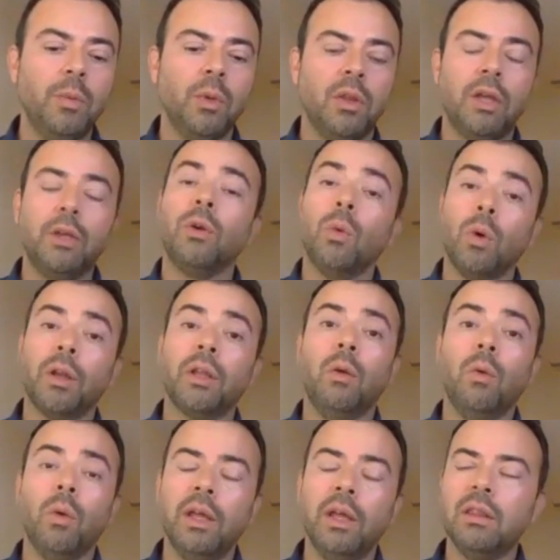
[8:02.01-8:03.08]
that you're
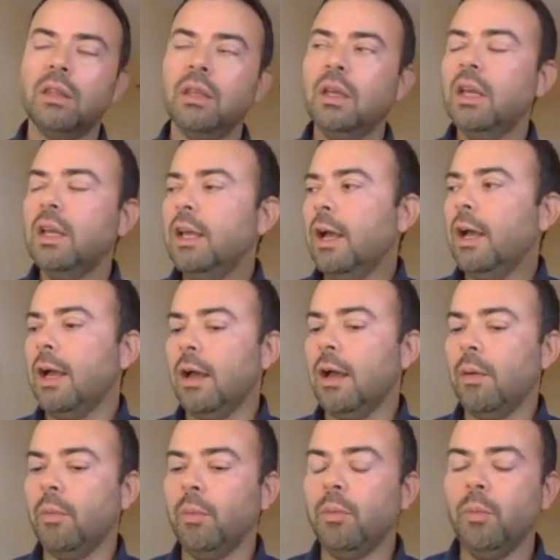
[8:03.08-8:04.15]
working with,
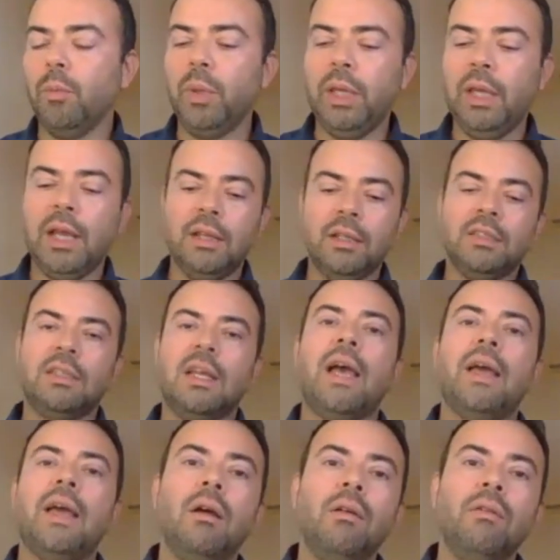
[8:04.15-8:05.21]
being on the
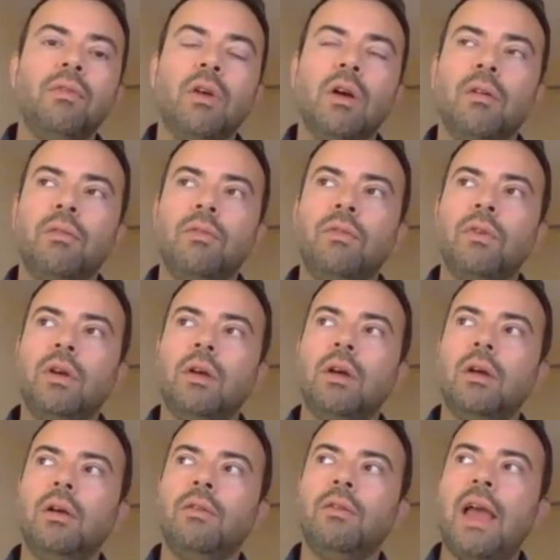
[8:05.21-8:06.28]
side of
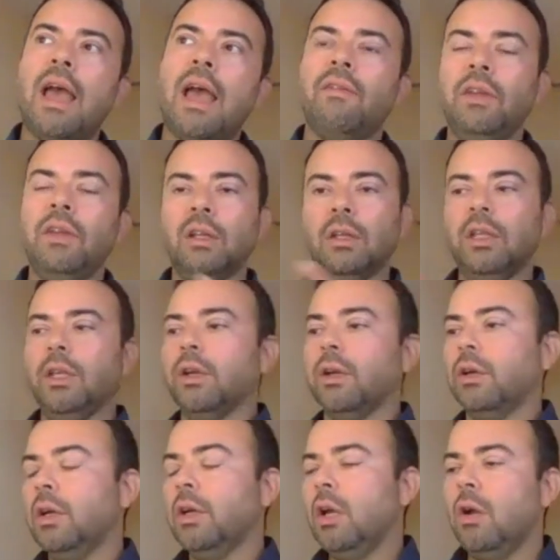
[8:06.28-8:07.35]
having a
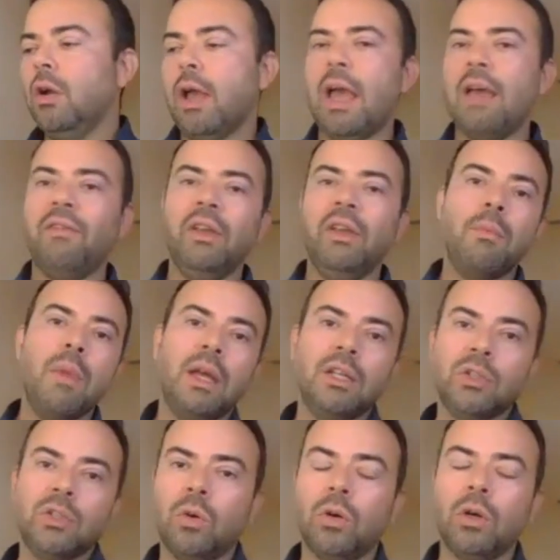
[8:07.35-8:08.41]
leader, having a
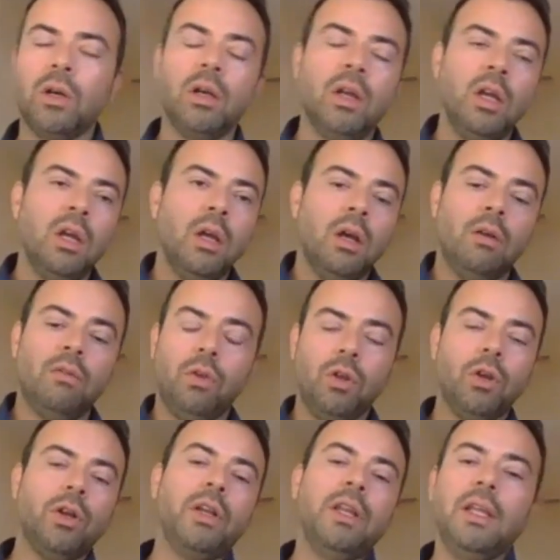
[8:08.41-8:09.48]
mentor, of
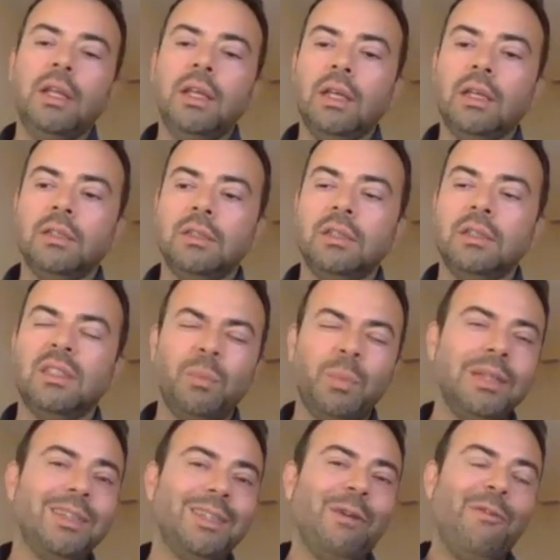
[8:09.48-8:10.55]
learning is a
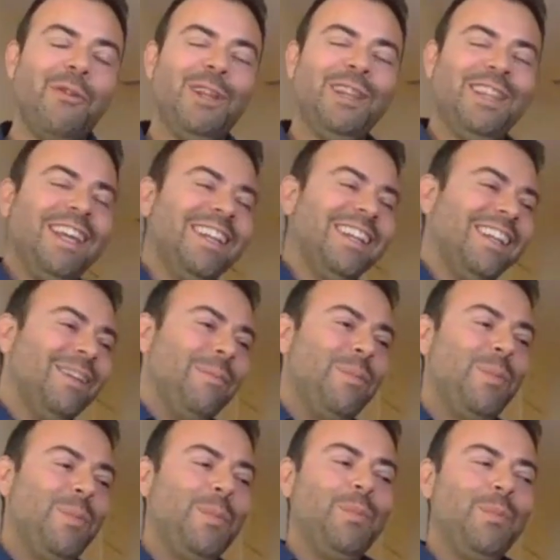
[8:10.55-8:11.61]
bit different than
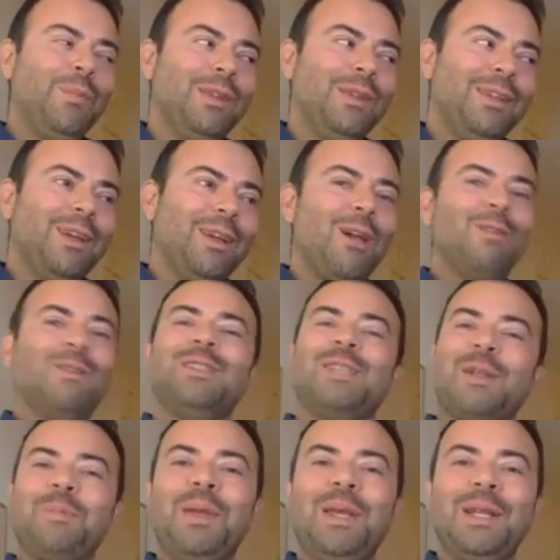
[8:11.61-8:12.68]
all of a
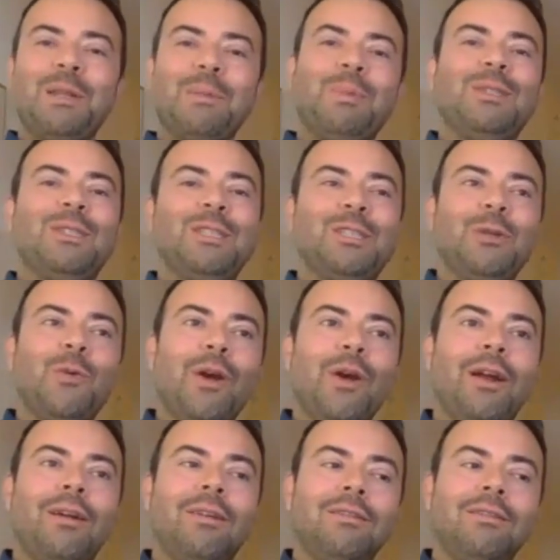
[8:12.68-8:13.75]
sudden being in the position
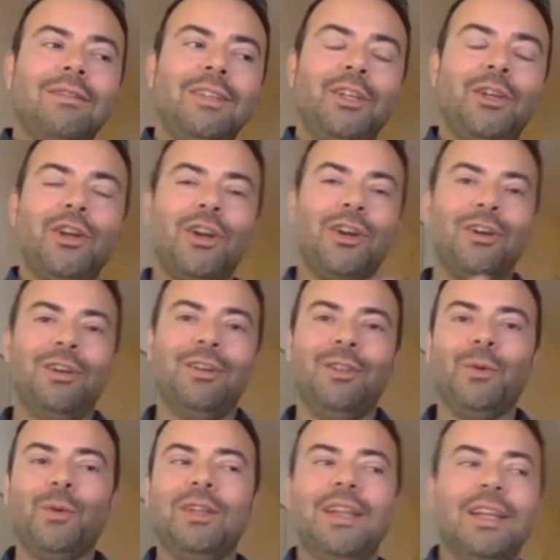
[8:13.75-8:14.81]
where you're
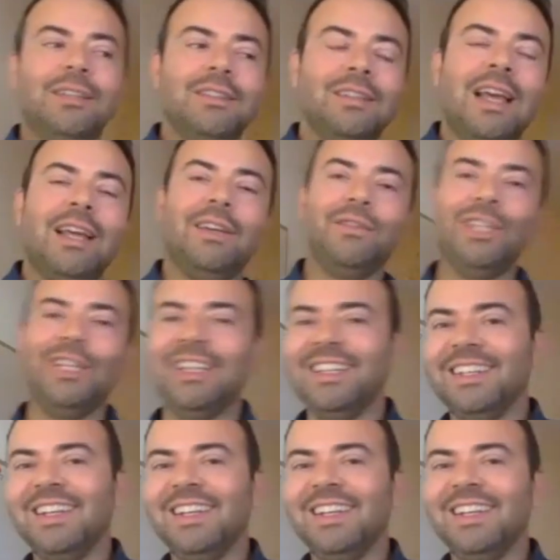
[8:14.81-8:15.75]
the one that's kind of leading.